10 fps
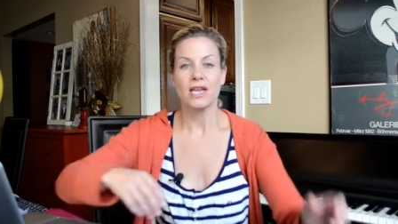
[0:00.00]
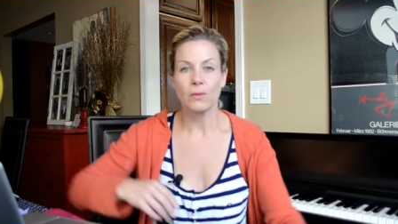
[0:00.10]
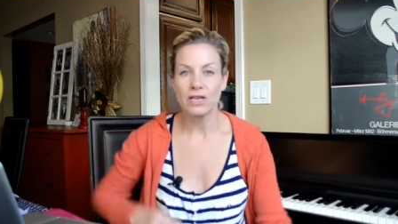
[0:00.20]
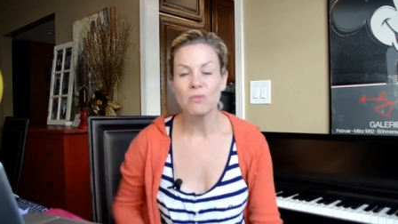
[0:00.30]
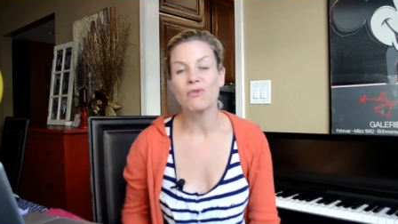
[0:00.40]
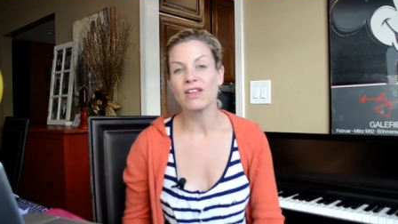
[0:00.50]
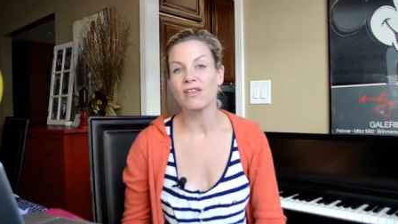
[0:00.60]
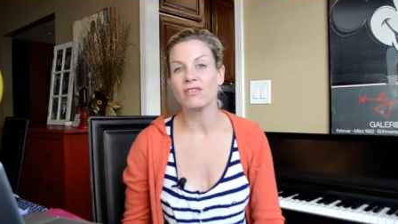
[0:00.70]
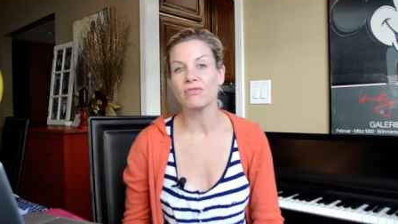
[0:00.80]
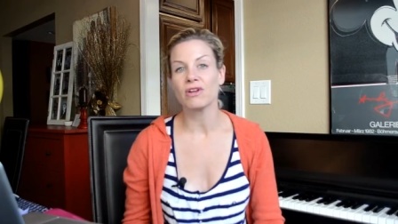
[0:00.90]
Now when you breathe
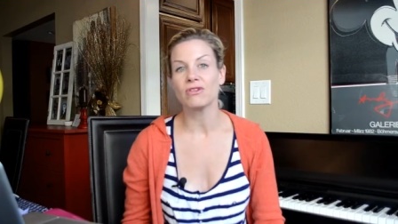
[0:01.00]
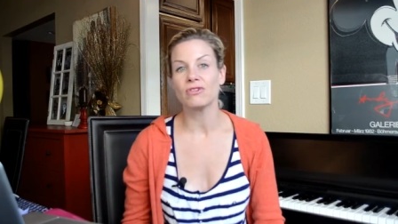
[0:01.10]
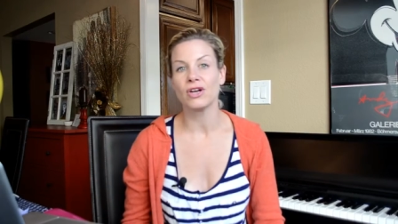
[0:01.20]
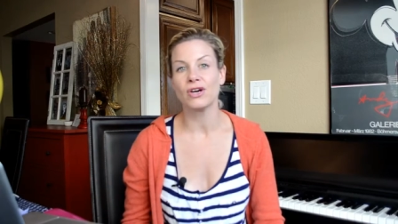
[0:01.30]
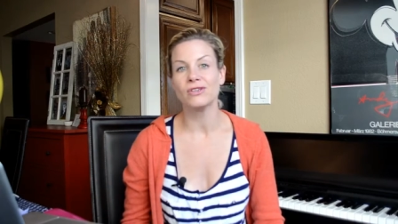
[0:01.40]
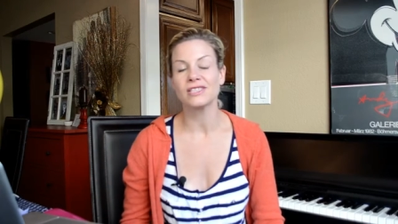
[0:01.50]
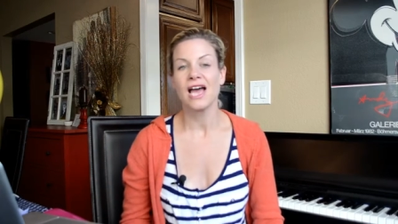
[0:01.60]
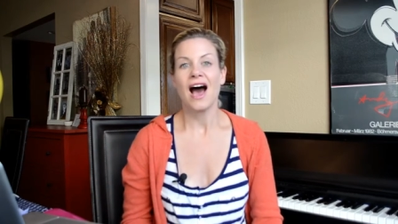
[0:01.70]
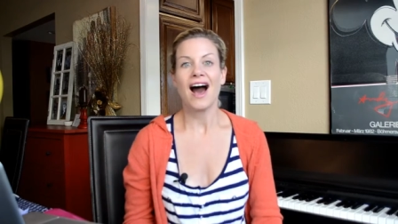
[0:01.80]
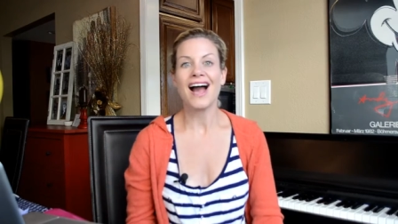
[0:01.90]
in through your nose,
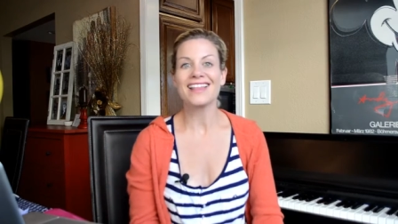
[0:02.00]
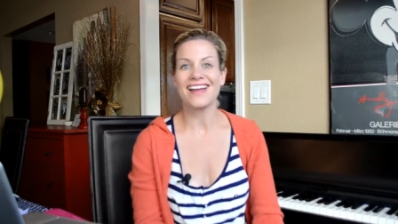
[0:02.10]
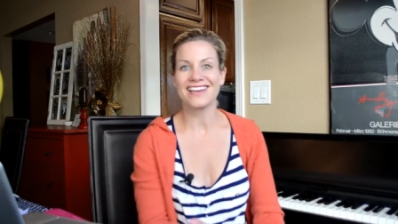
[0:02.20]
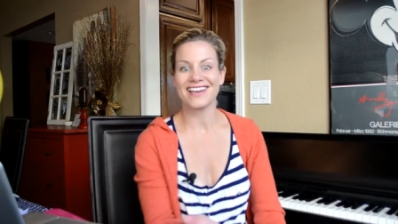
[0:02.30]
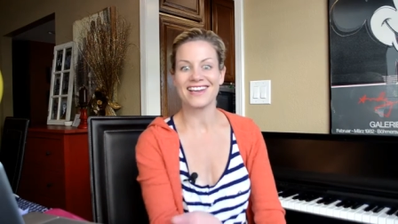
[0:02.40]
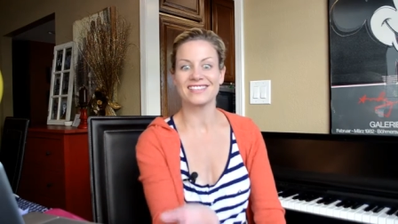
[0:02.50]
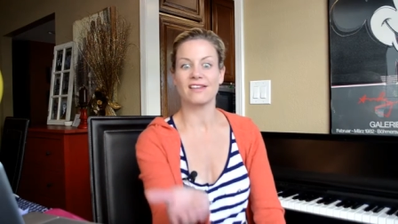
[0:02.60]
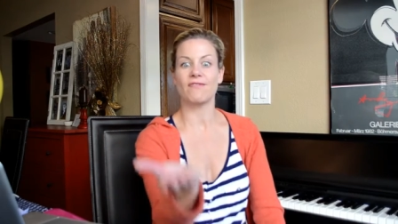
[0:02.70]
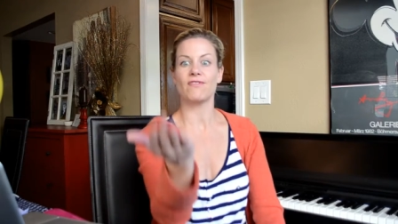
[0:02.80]
I like it because it